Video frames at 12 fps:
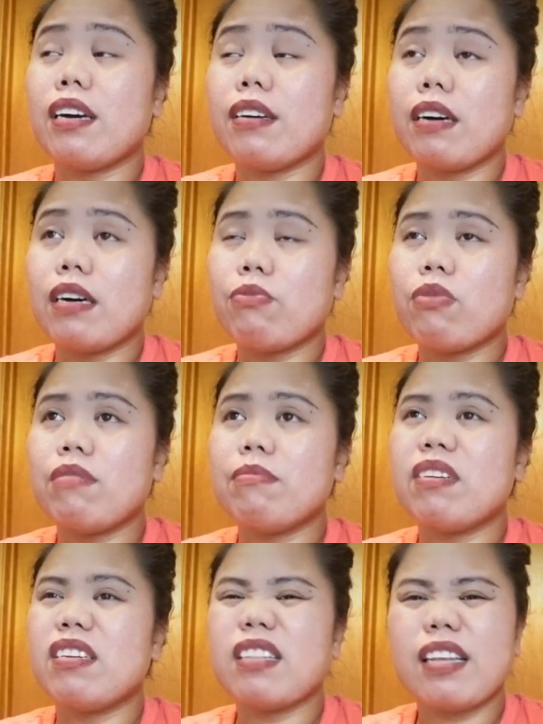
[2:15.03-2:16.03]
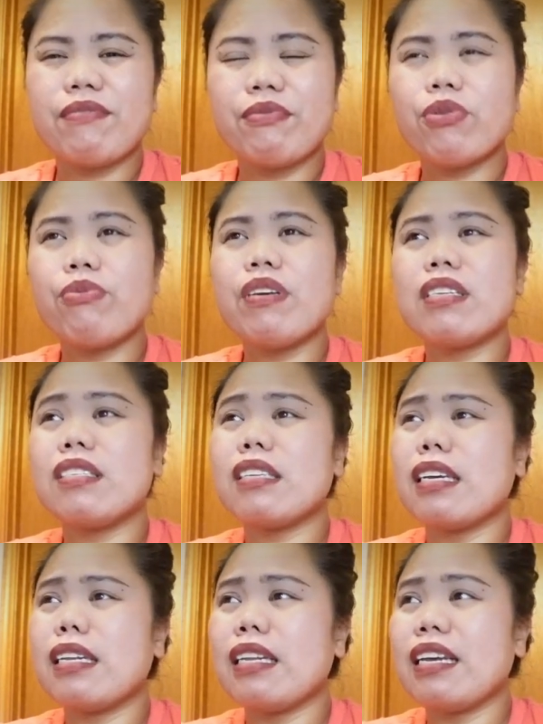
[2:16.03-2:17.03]
1 month, like 4 weeks
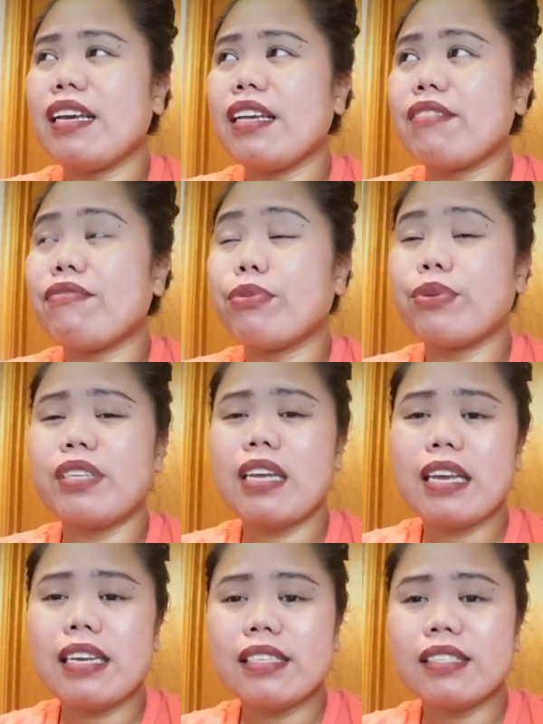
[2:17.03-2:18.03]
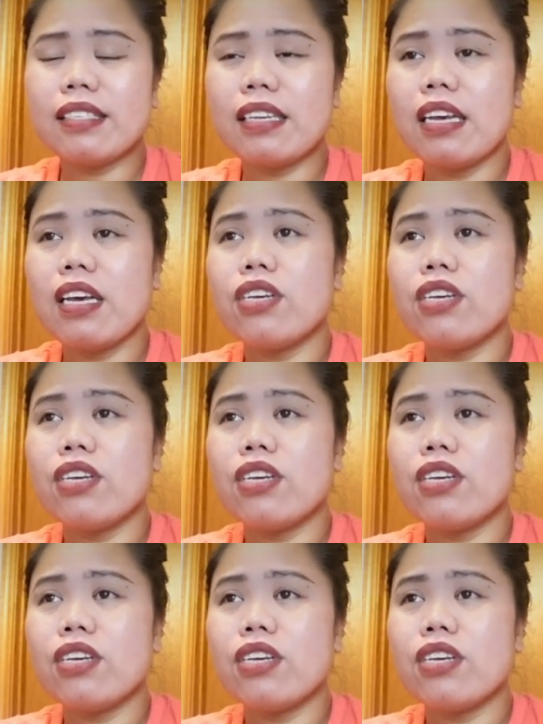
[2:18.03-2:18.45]
and like 4 days.